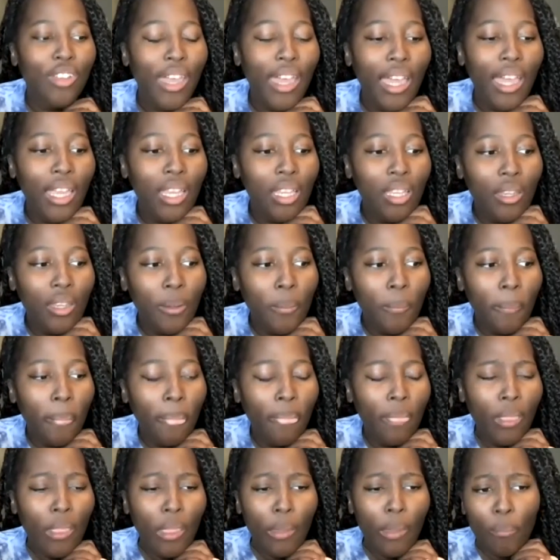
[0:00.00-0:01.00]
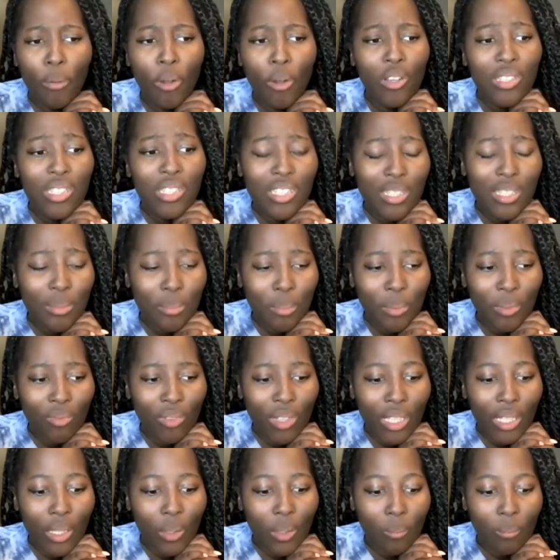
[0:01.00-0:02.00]
And the process has been
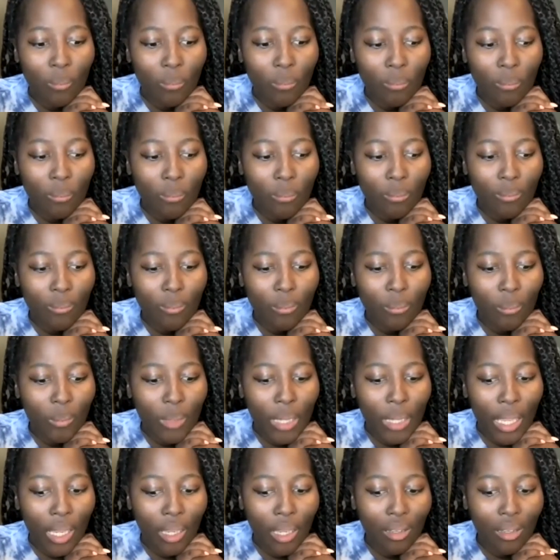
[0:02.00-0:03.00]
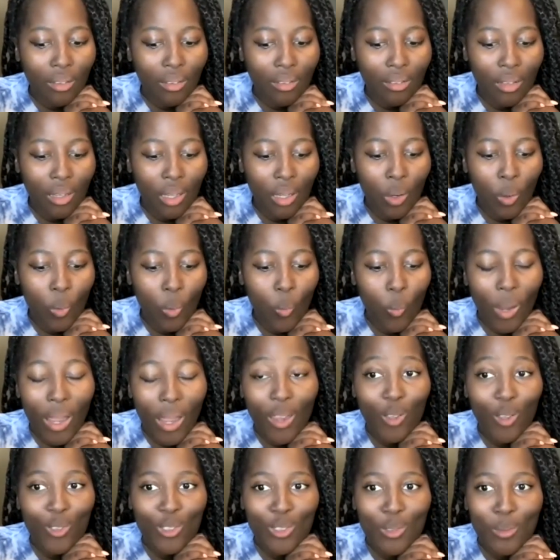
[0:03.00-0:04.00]
really like
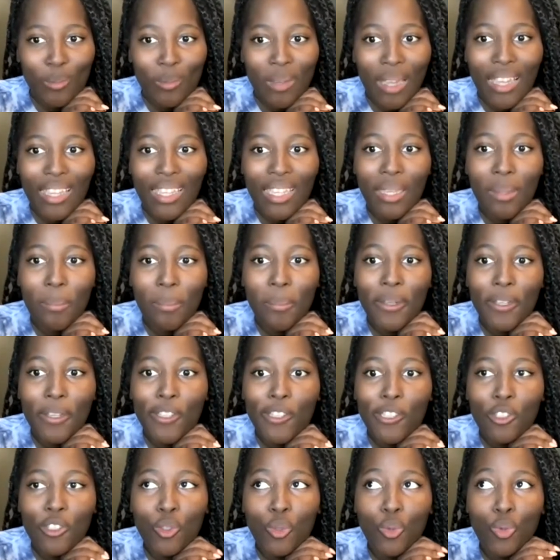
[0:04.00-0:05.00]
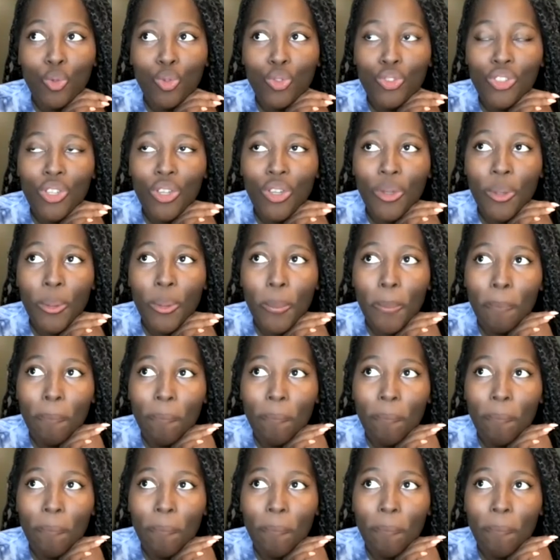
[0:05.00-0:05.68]
wild and wacky, because also